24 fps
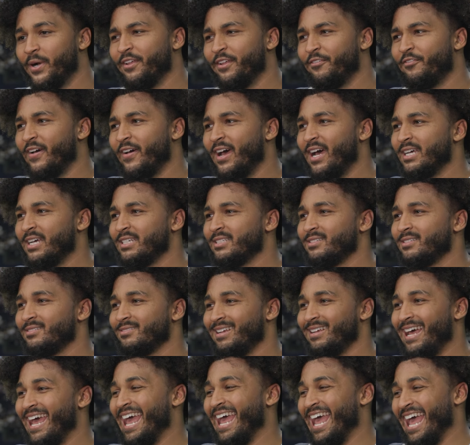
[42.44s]
Pretty fast.
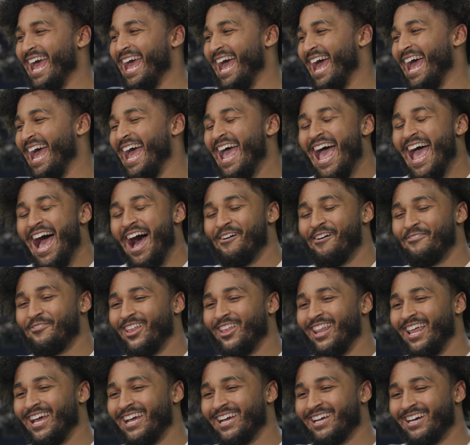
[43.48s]
I
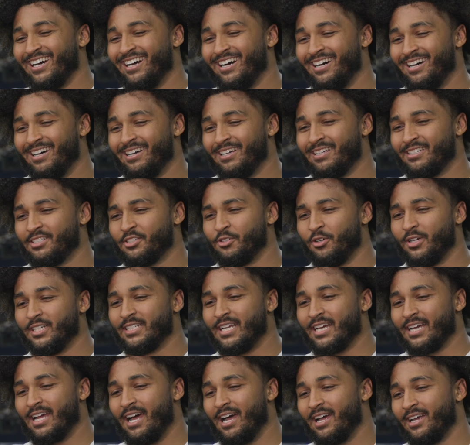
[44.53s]
feel like as soon as
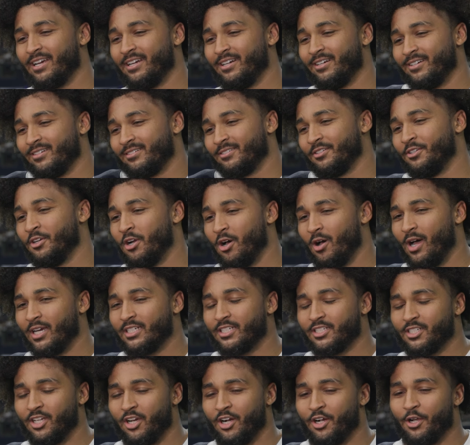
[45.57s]
I got here, you know, I
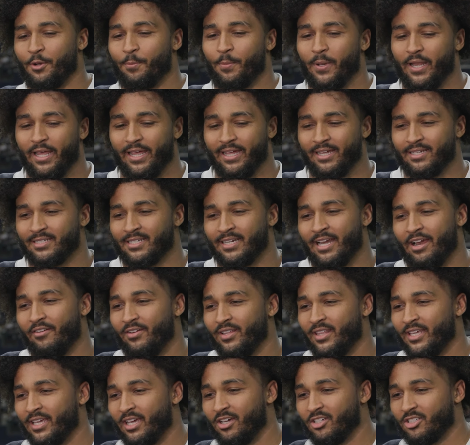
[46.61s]
just learned the plays and
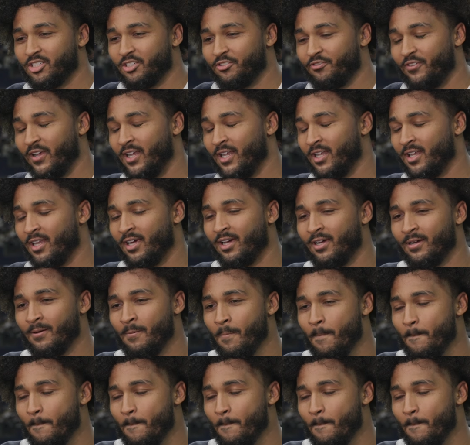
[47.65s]
everything else just fell in line.